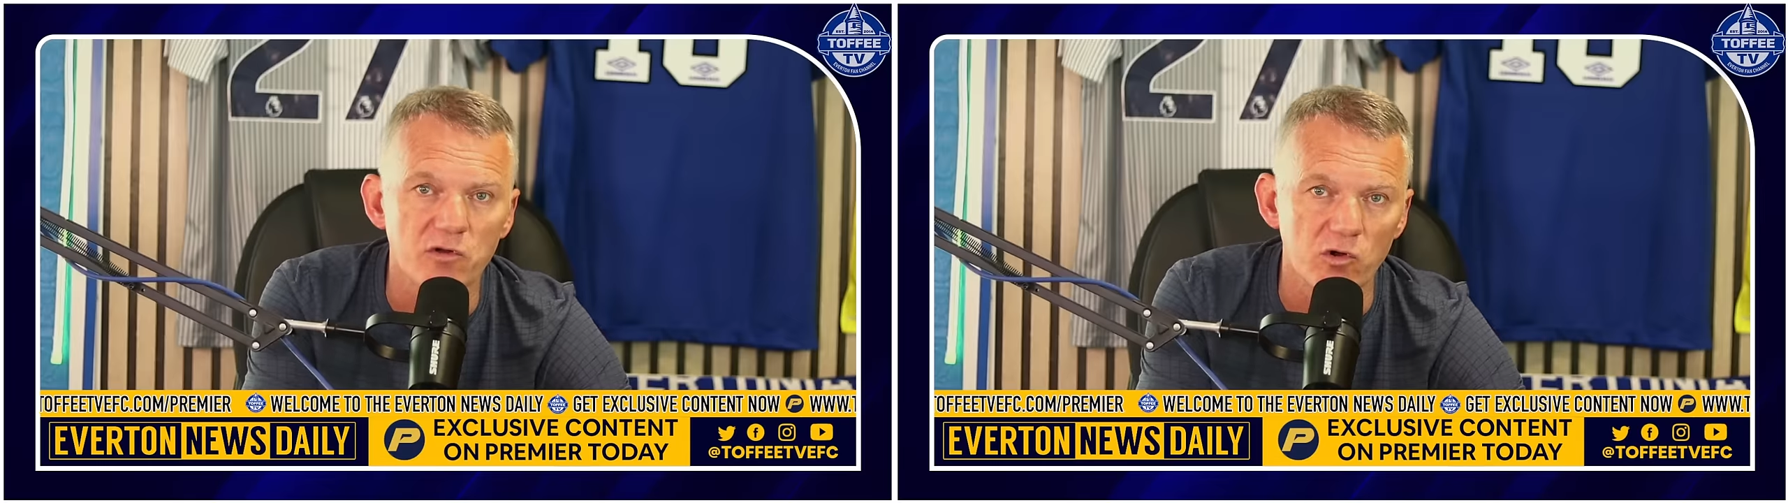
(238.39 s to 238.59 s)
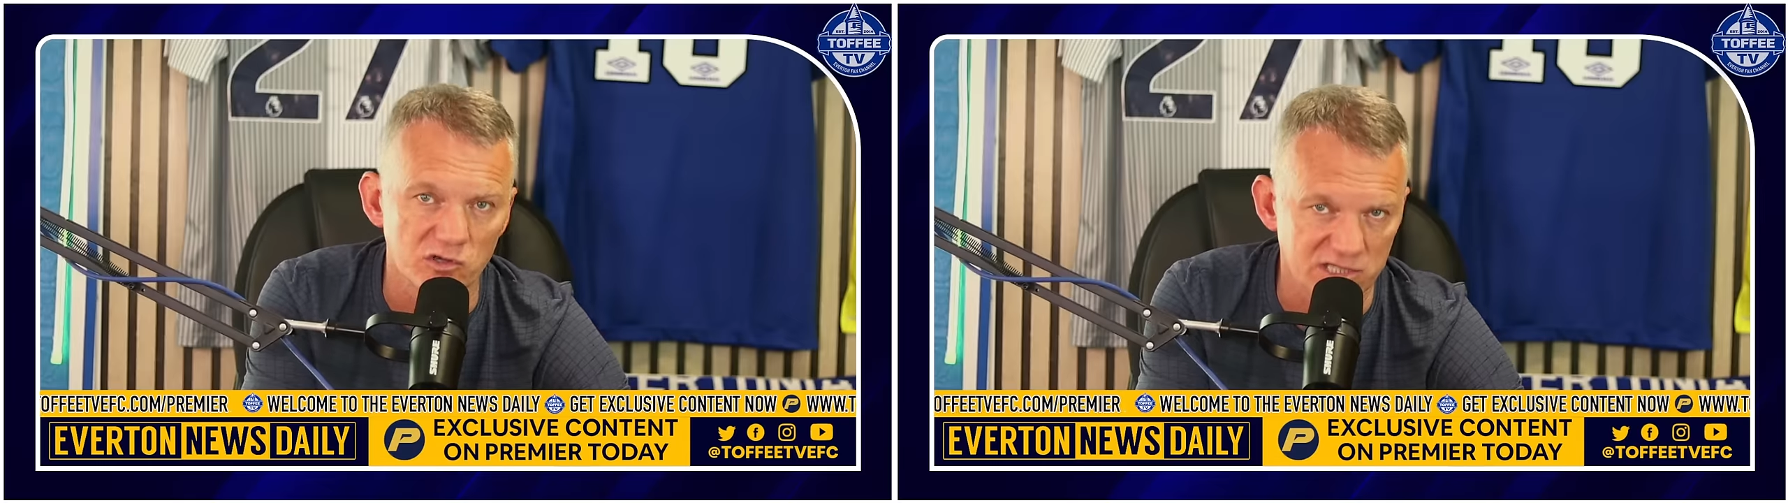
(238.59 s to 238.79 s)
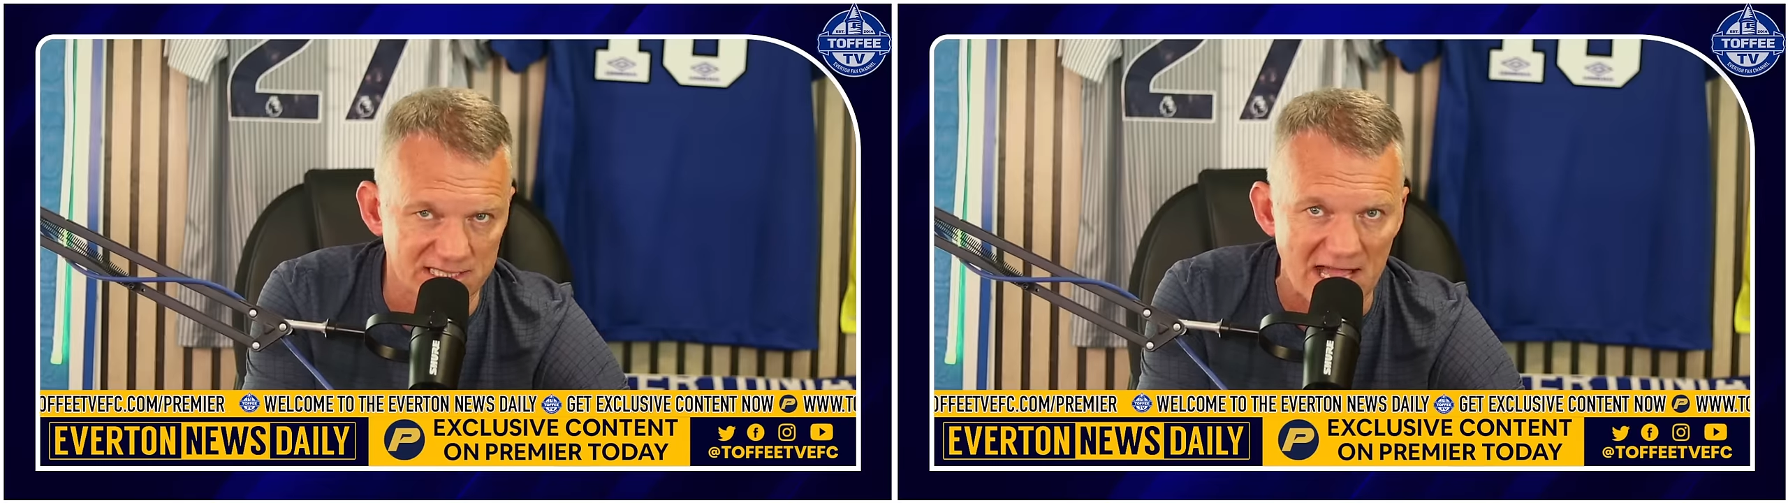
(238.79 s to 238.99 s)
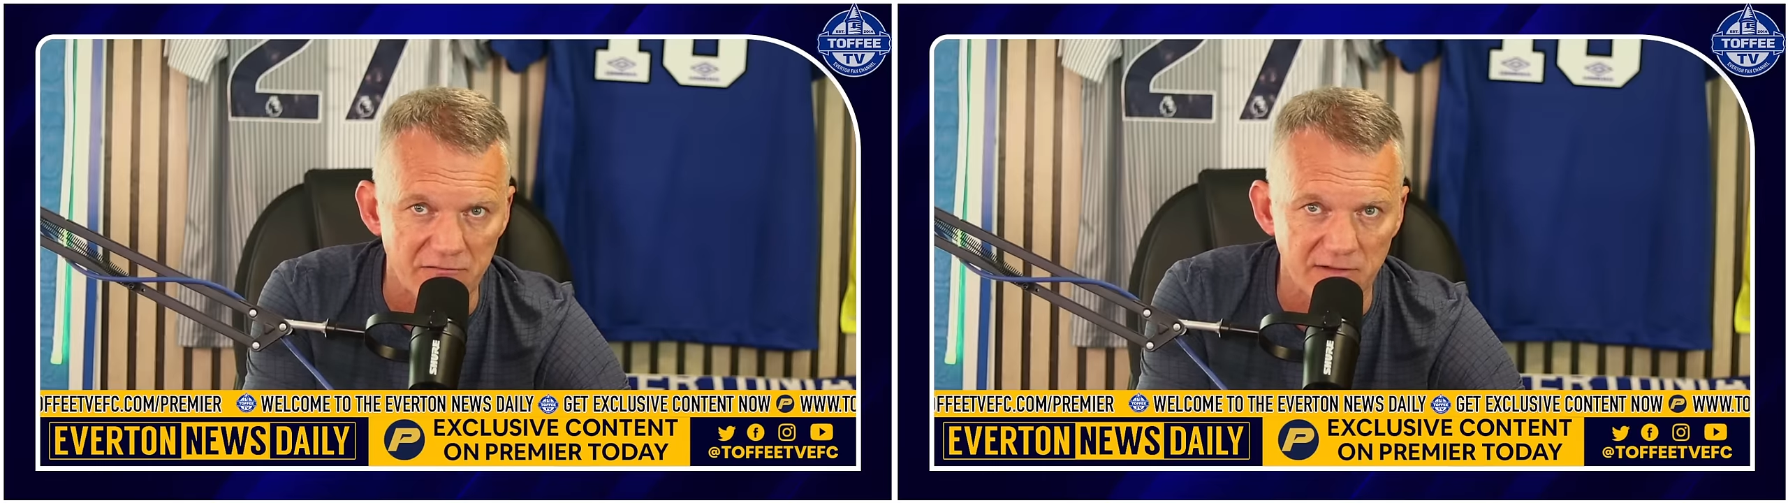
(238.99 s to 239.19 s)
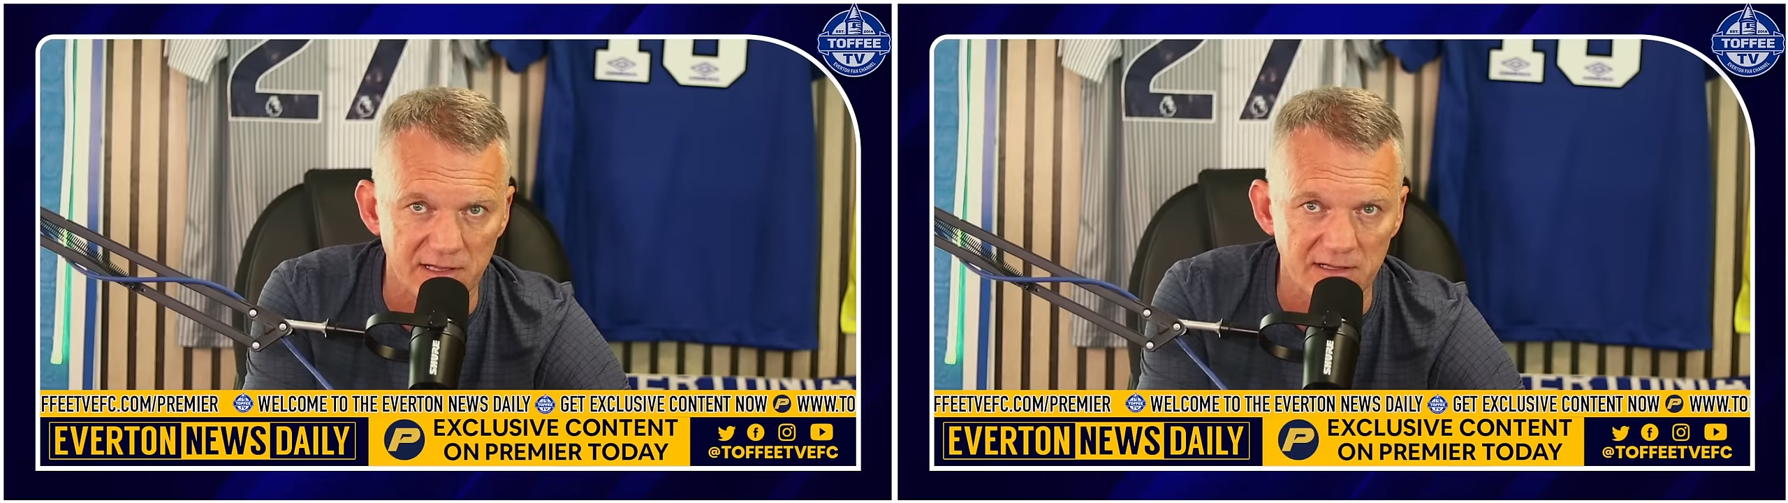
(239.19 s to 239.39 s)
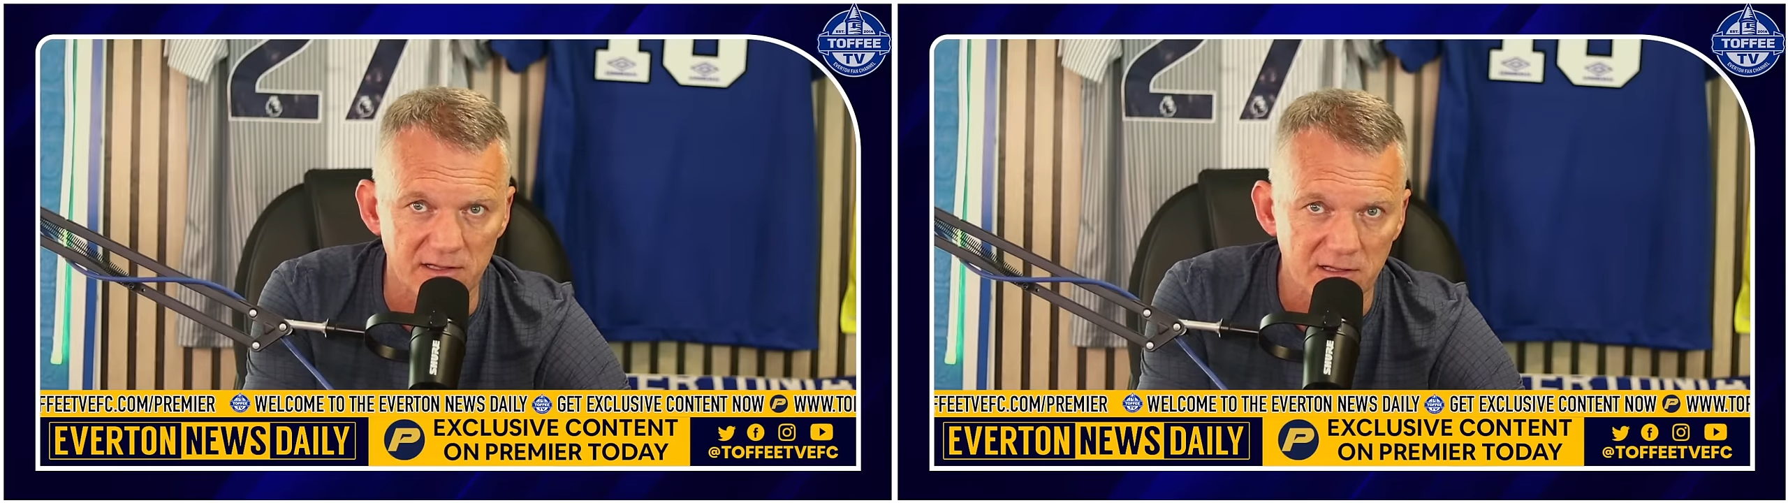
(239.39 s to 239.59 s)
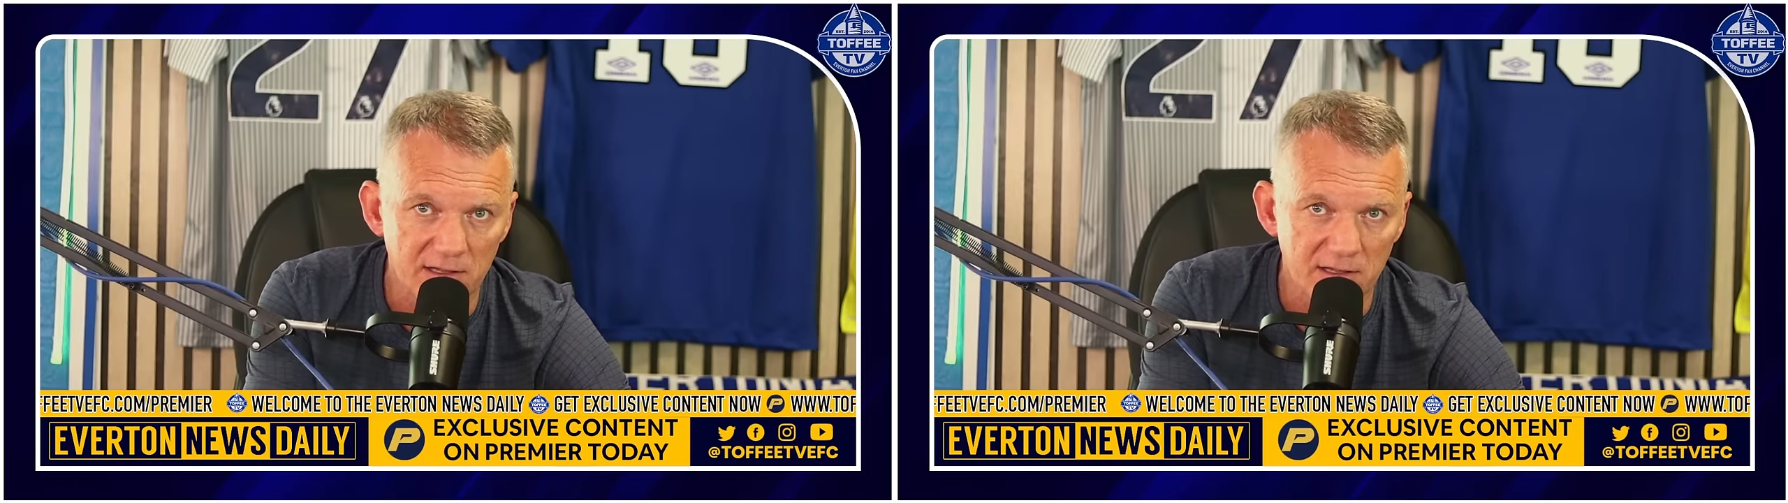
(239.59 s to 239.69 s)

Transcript: course to David,